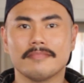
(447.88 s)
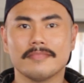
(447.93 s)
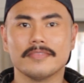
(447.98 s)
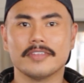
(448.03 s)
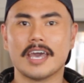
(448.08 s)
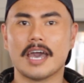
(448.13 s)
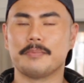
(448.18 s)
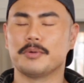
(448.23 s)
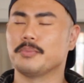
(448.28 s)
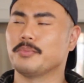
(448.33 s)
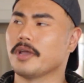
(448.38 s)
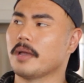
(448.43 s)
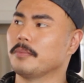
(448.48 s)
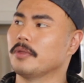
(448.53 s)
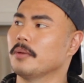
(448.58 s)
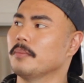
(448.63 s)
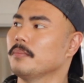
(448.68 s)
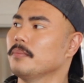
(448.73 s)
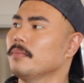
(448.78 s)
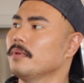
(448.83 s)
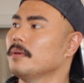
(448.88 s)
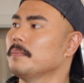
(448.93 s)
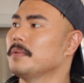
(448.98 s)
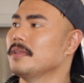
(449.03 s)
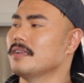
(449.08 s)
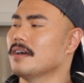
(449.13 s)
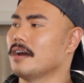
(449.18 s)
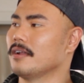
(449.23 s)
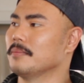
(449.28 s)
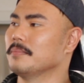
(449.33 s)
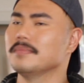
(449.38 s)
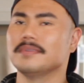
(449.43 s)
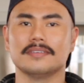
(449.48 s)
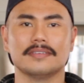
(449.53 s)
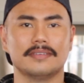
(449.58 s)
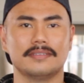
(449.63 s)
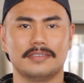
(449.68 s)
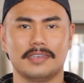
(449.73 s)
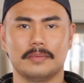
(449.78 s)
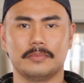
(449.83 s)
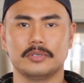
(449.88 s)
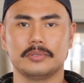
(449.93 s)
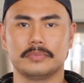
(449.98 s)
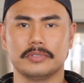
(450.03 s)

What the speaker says: the Epipendens pinnatum Cebu